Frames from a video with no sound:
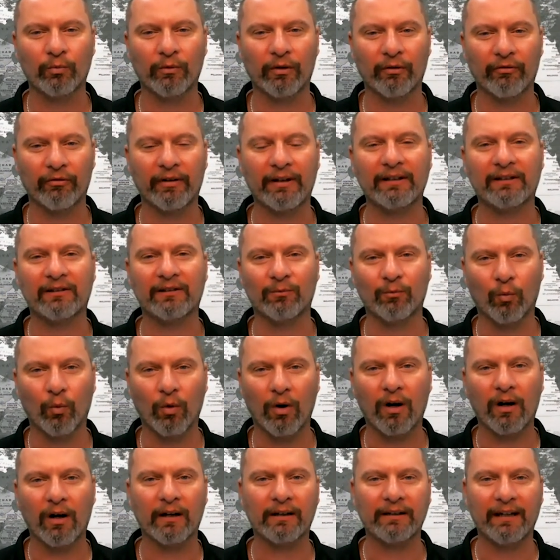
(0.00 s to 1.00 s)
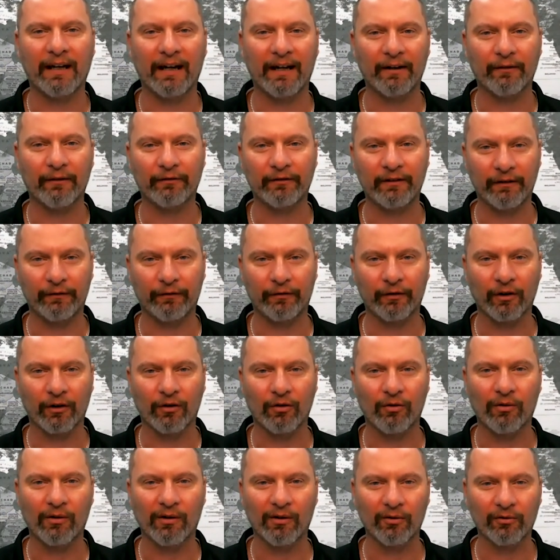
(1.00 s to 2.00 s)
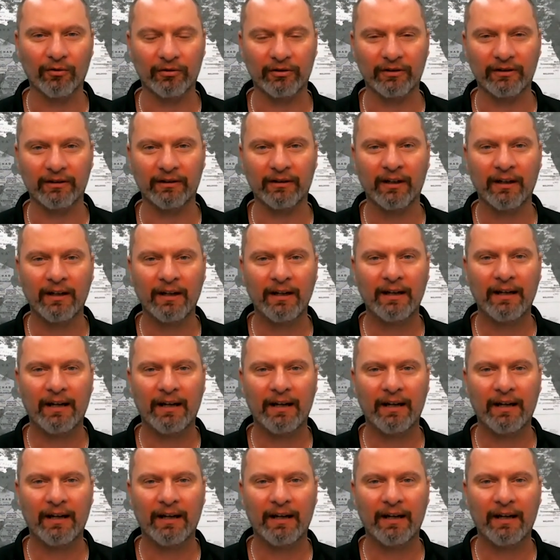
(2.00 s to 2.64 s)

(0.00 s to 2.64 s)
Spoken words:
the reason why you have different coils. And